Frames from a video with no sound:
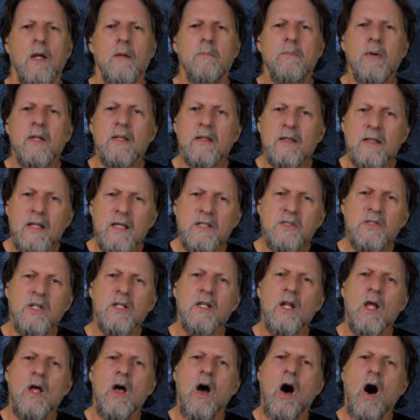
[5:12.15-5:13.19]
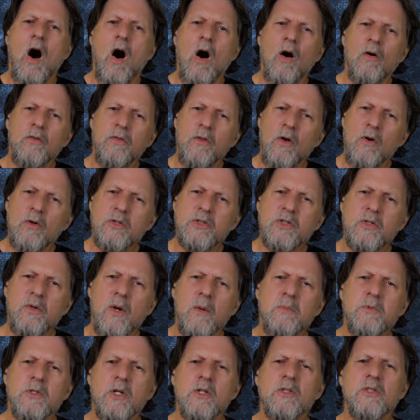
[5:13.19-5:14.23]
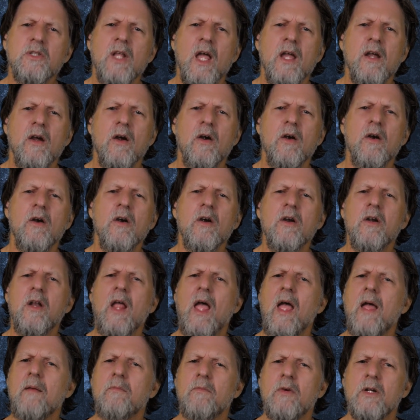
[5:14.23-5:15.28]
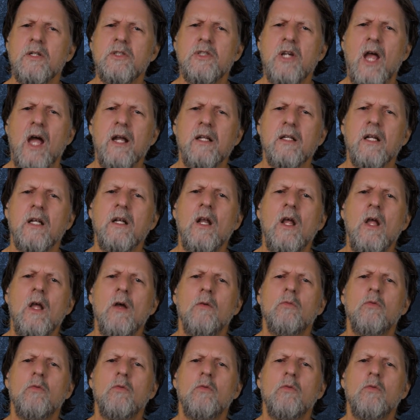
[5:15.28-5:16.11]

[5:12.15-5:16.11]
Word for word: But listen, all those scriptures they heard and rejected